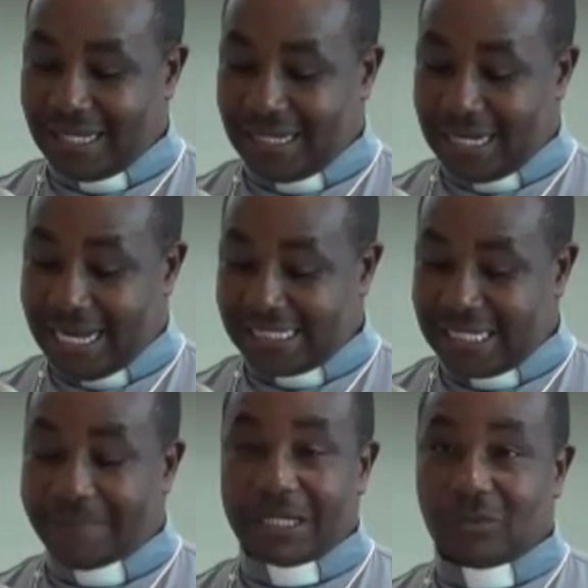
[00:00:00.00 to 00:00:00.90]
Last
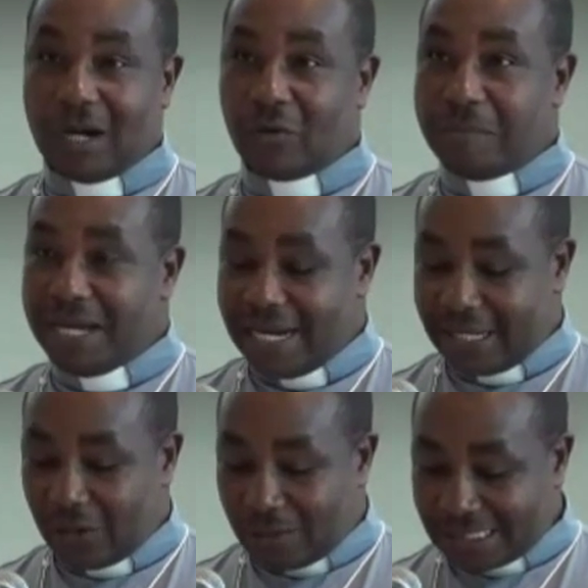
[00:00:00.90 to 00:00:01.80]
year, but one, we made a
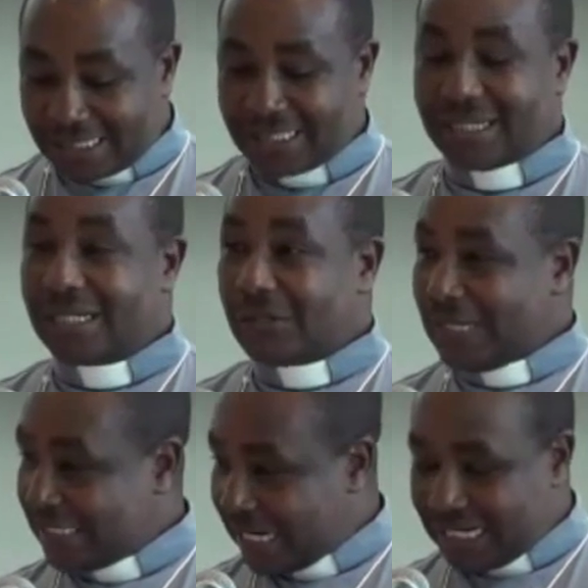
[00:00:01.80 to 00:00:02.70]
request to the
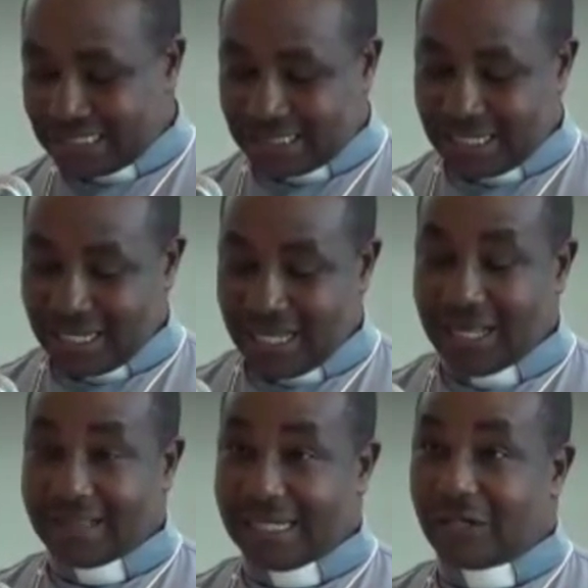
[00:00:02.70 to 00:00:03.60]
church
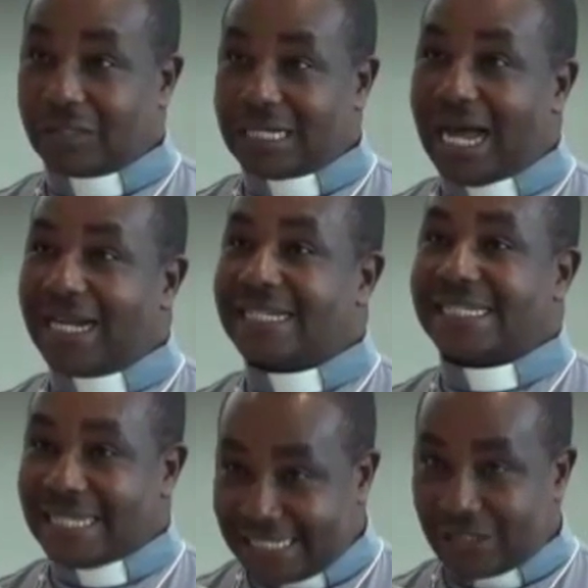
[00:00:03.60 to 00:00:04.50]
that Dr. Allen
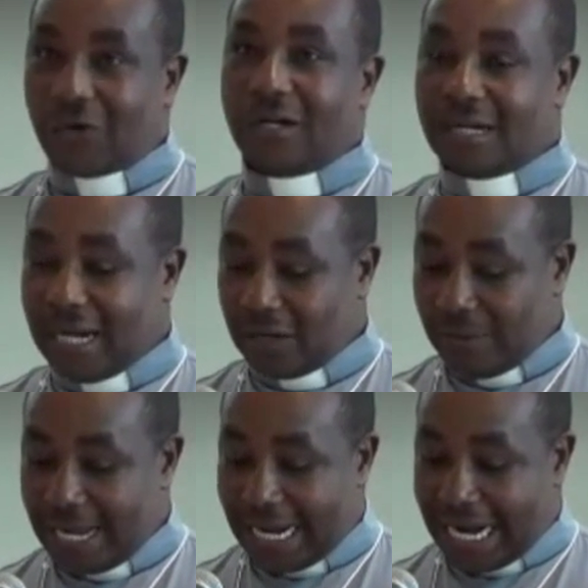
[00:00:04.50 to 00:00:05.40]
stays on, and we
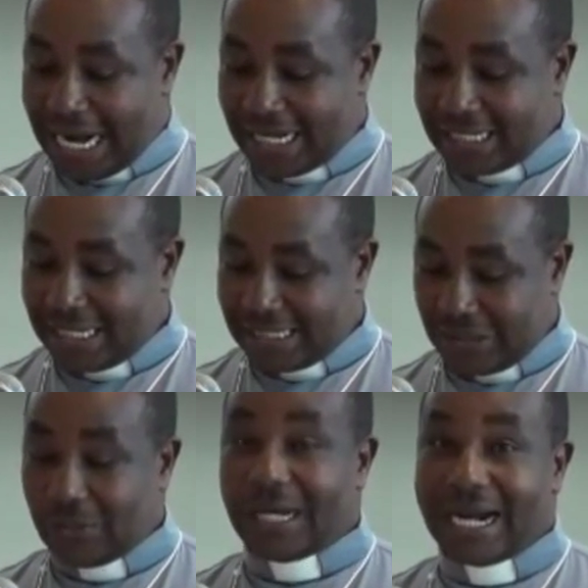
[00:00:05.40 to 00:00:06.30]
are glad that
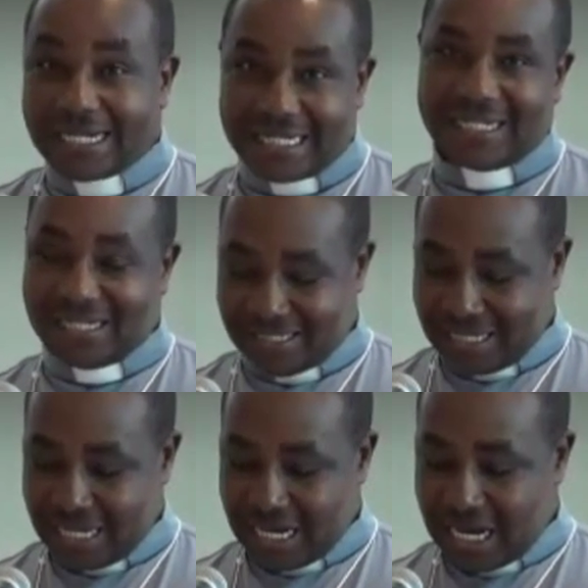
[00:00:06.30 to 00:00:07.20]
you granted
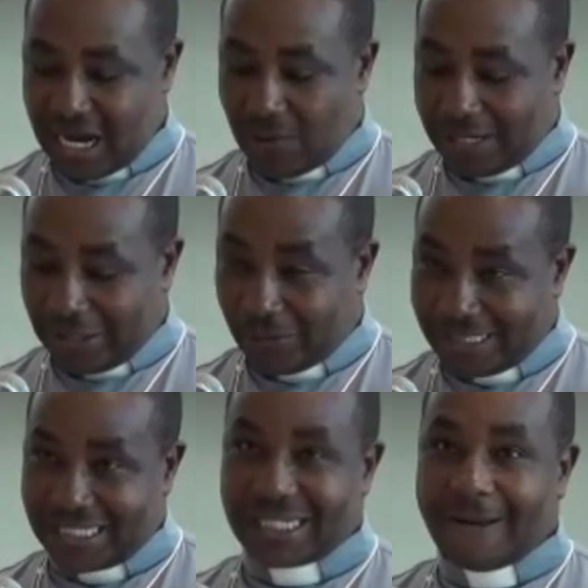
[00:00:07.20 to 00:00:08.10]
our
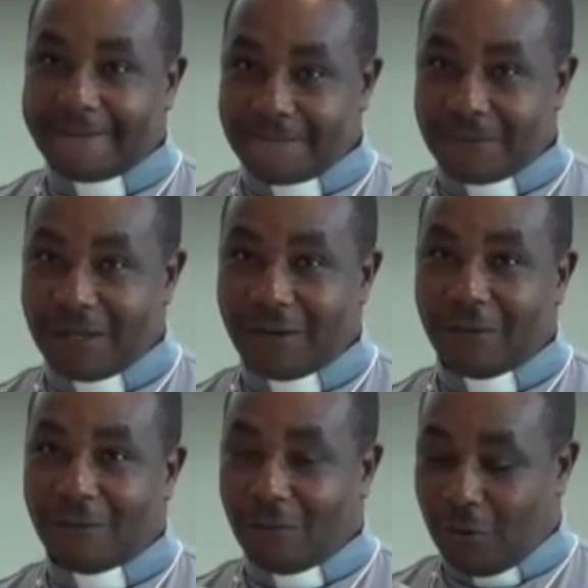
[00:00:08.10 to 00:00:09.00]
request.
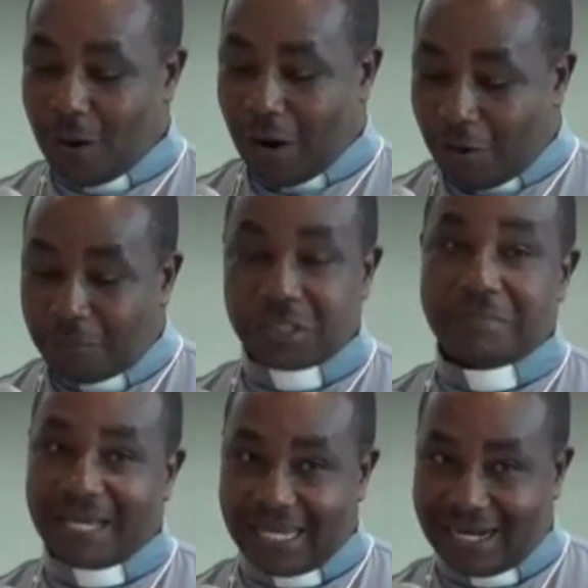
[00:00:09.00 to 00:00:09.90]
We were almost
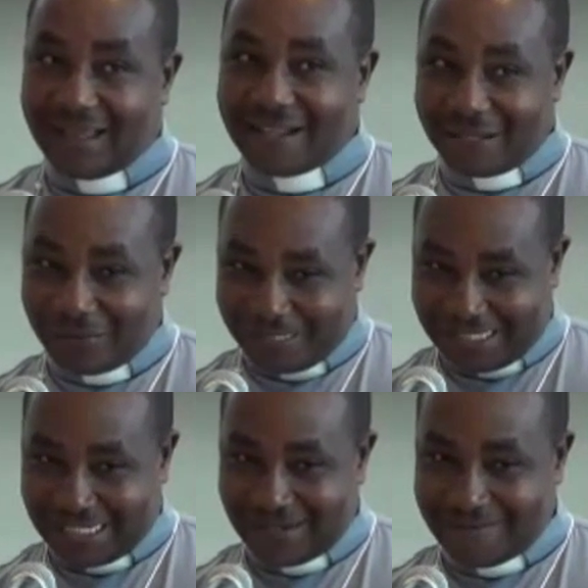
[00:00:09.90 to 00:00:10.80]
making another
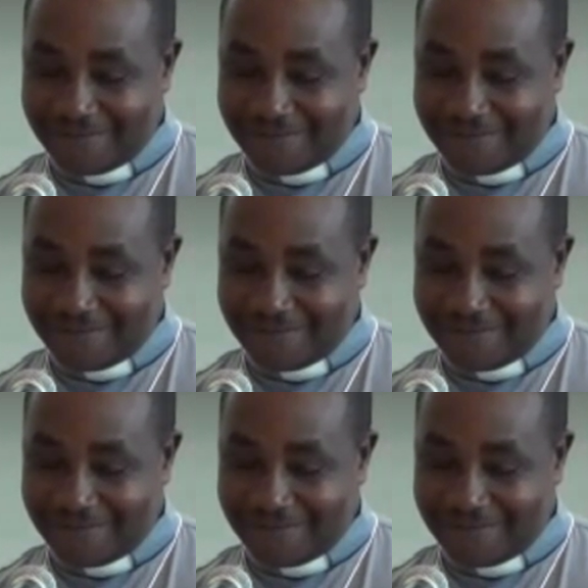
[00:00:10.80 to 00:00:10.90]
request,